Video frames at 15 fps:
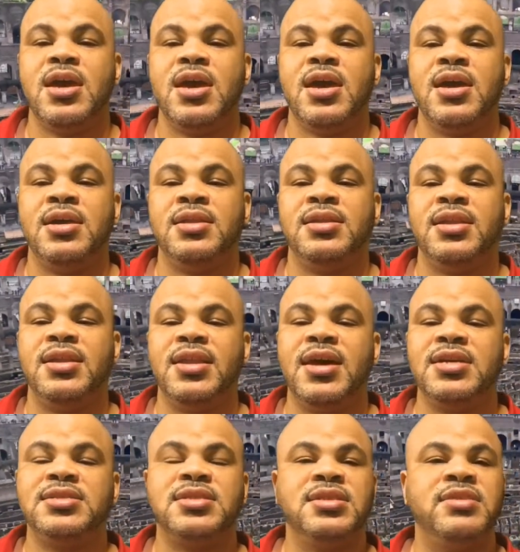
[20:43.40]
And
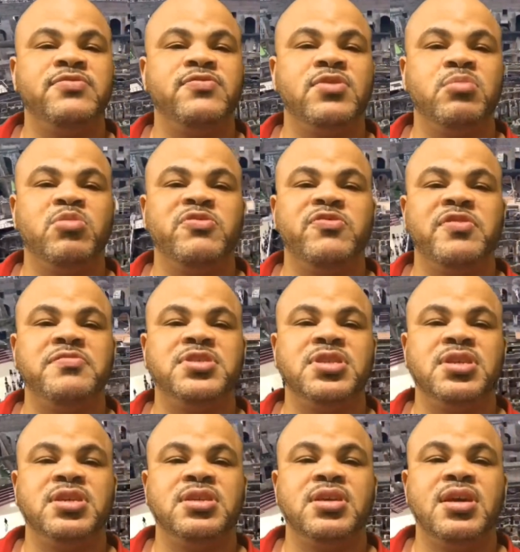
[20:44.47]
lastly, for number
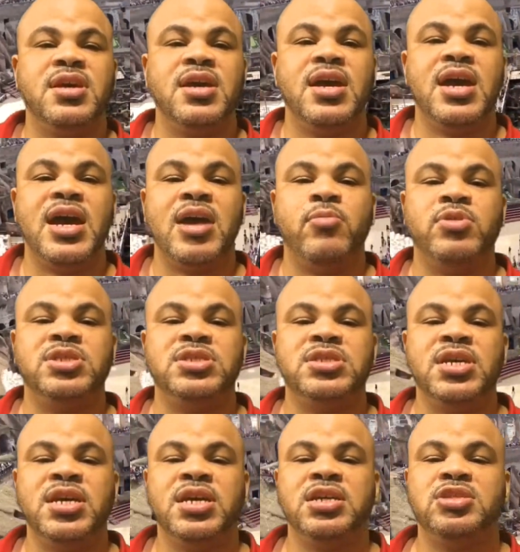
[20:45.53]
15, I would
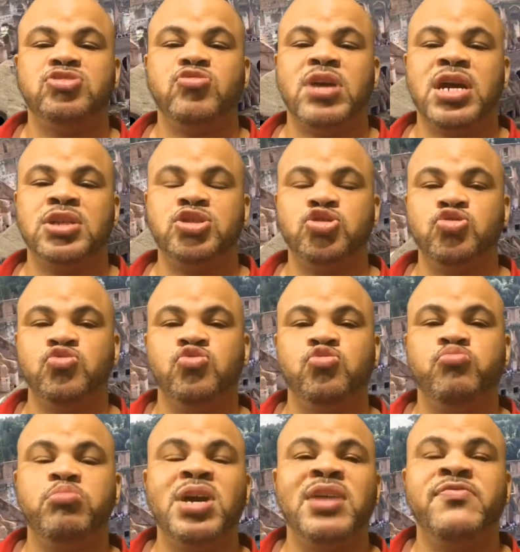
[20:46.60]
say try
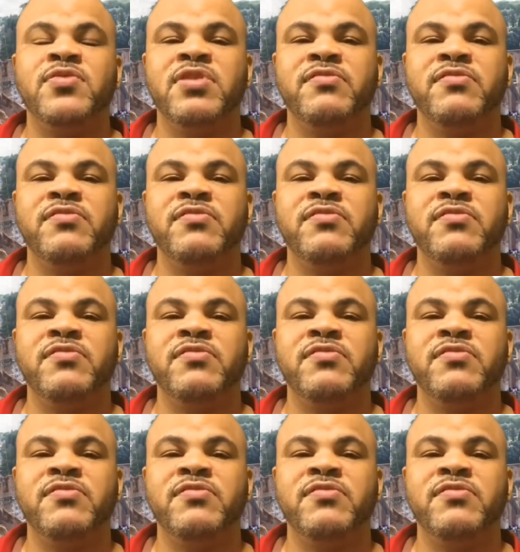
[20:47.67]
to pay for